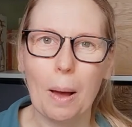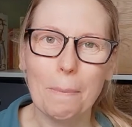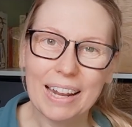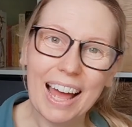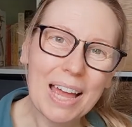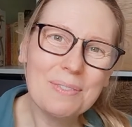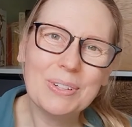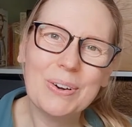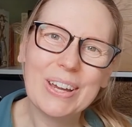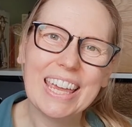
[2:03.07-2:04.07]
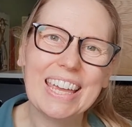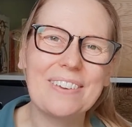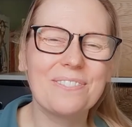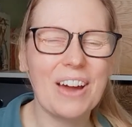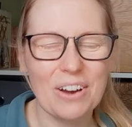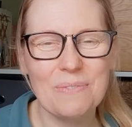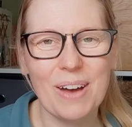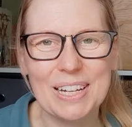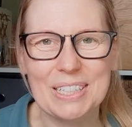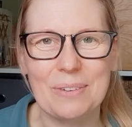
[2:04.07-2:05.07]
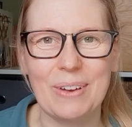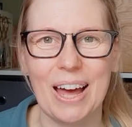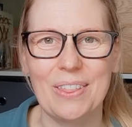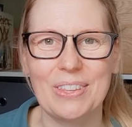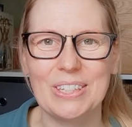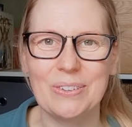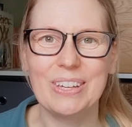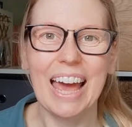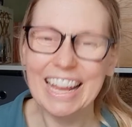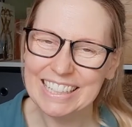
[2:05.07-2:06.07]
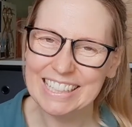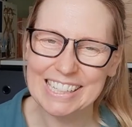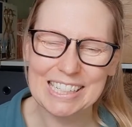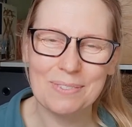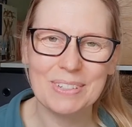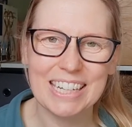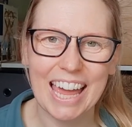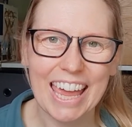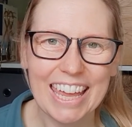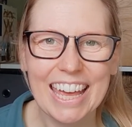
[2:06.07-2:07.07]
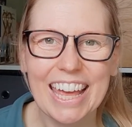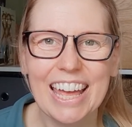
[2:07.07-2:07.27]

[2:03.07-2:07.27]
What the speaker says: But I'm talking very much about the UK system today.